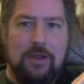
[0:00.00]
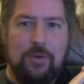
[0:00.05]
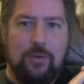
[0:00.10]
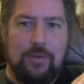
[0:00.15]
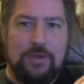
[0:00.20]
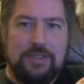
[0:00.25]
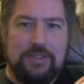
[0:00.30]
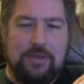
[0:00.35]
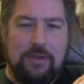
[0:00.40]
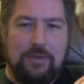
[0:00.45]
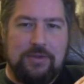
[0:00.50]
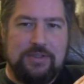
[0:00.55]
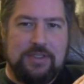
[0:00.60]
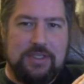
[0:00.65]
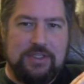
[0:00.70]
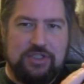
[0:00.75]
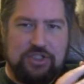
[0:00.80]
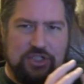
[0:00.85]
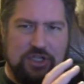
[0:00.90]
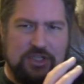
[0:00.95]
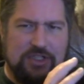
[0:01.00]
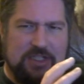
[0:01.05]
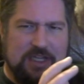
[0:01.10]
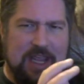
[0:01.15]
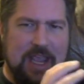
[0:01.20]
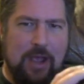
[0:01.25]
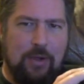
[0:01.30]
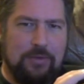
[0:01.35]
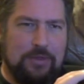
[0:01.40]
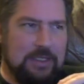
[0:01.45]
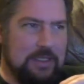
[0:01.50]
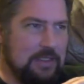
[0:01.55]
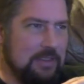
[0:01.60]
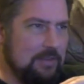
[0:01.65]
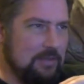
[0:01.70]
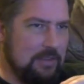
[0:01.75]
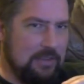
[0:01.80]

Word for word: results as just counting